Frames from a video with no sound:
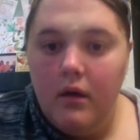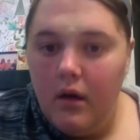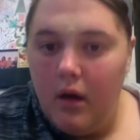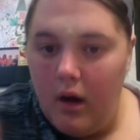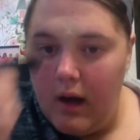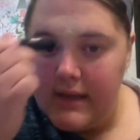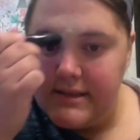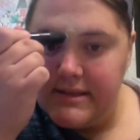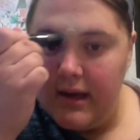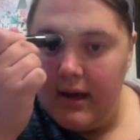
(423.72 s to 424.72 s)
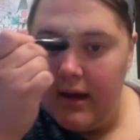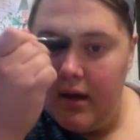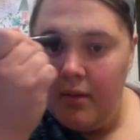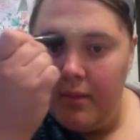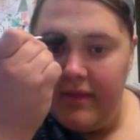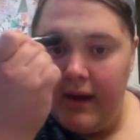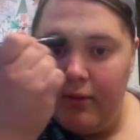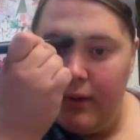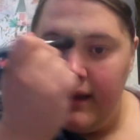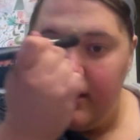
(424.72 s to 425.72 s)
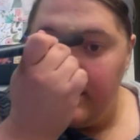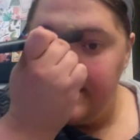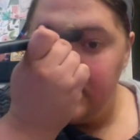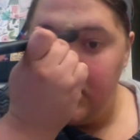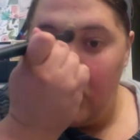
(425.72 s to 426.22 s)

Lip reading: Awesome, that wrinkle is